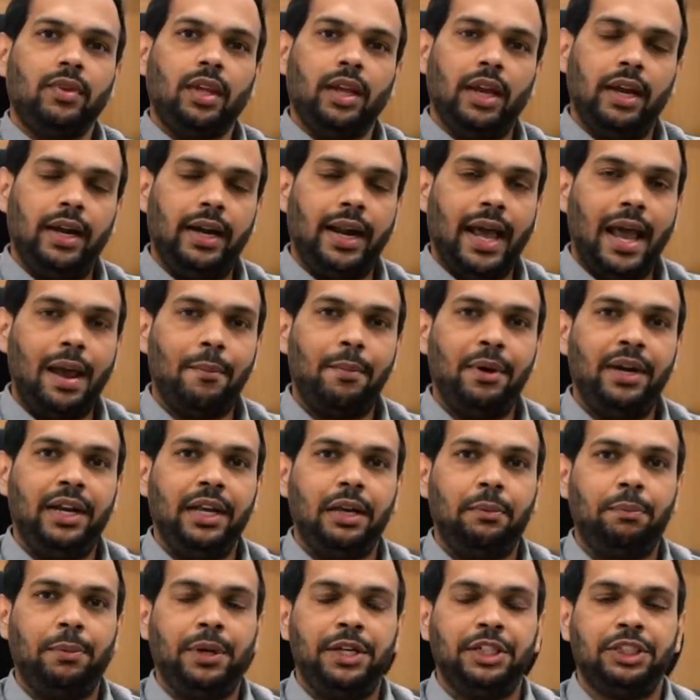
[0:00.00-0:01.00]

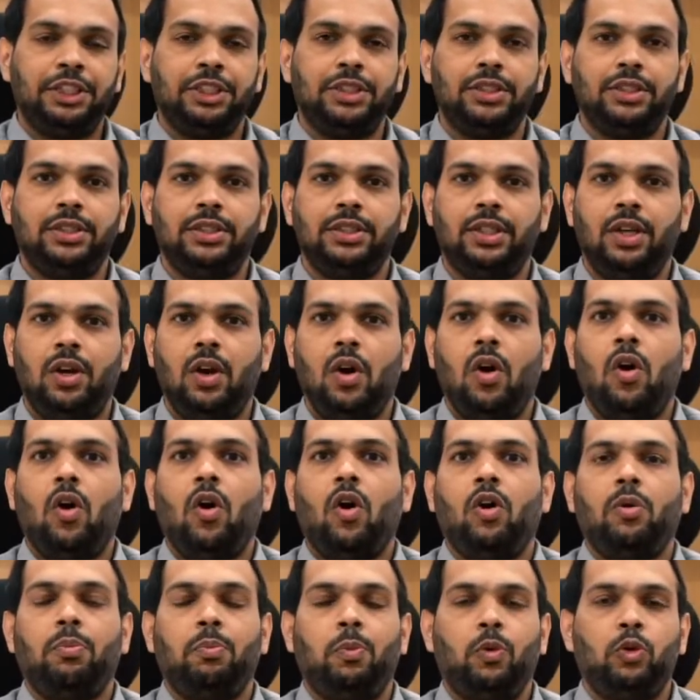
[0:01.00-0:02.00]
diabetic patients,
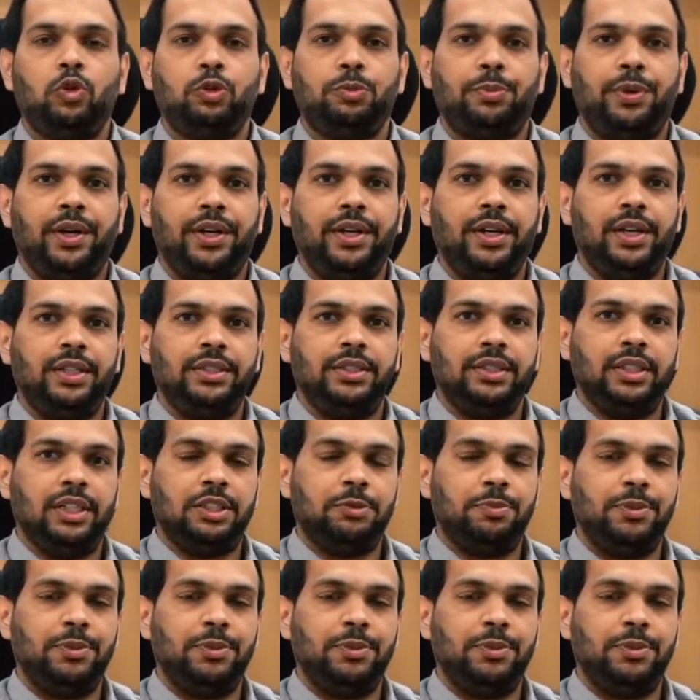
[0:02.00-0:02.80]
or post-pregnancy,